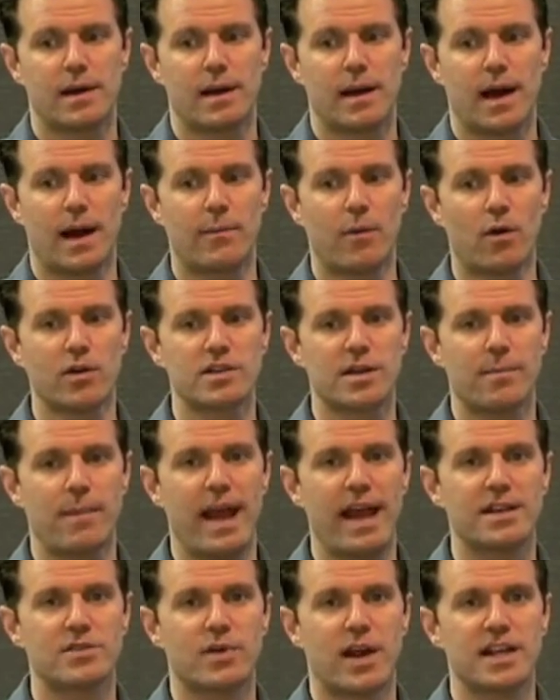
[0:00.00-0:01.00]
I'm always
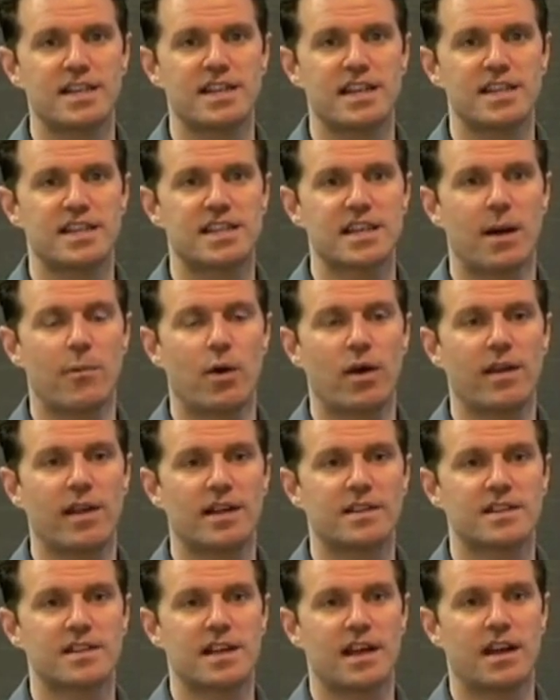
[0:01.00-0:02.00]
amazed when I see someone
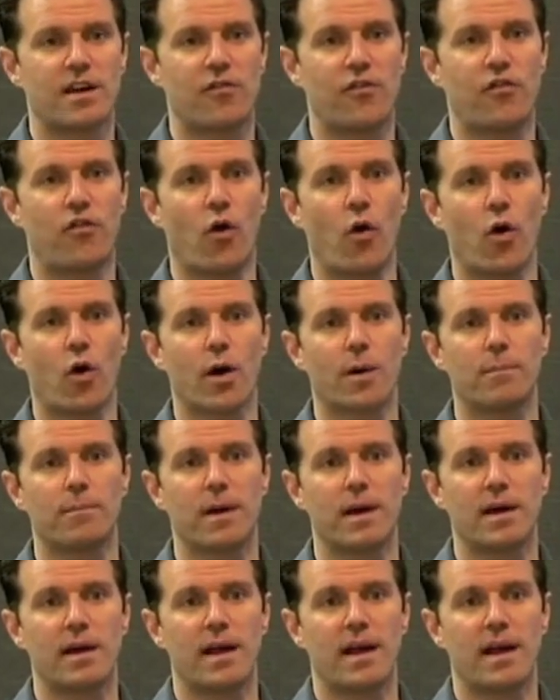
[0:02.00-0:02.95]
that's in a forum